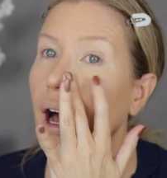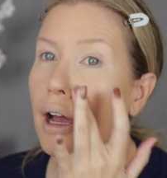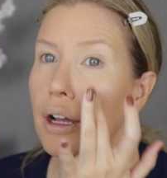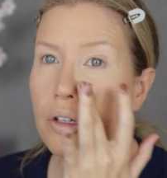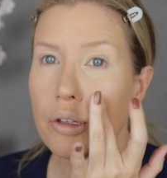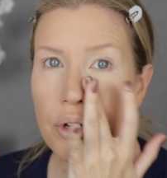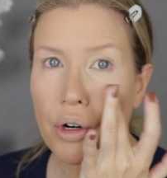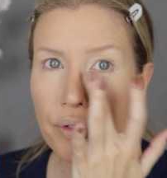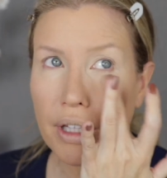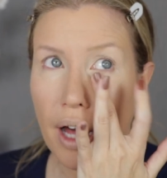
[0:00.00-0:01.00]
I also
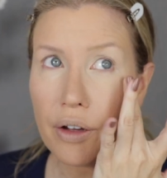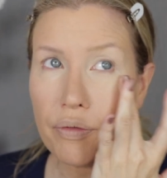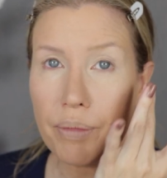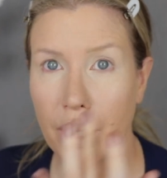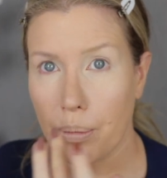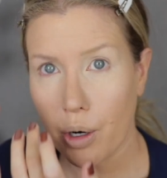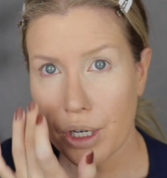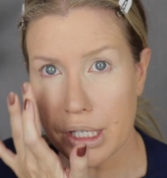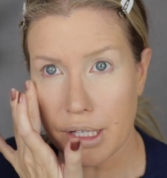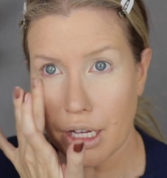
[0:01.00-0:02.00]
know of a lot of makeup
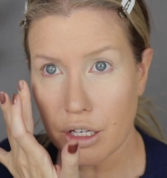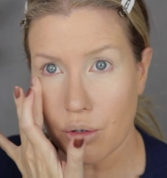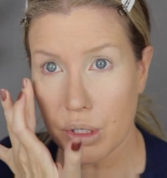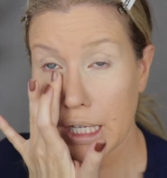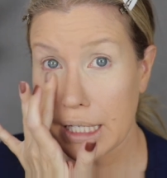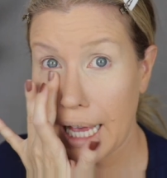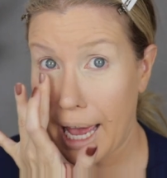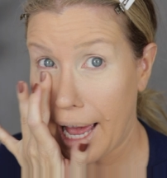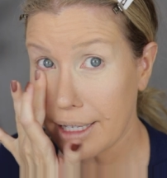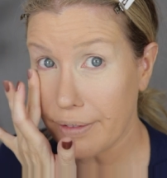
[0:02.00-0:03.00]
artists that use this
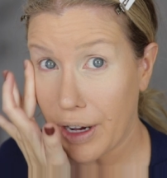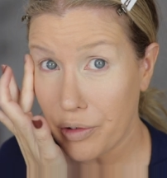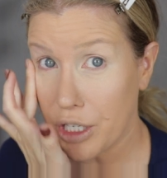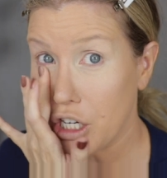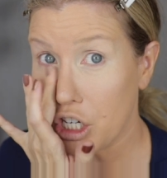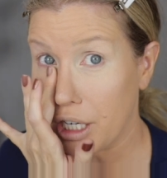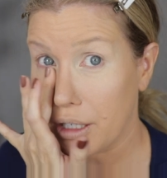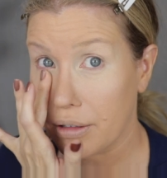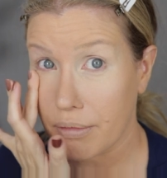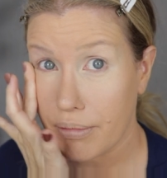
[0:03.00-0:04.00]
as a foundation.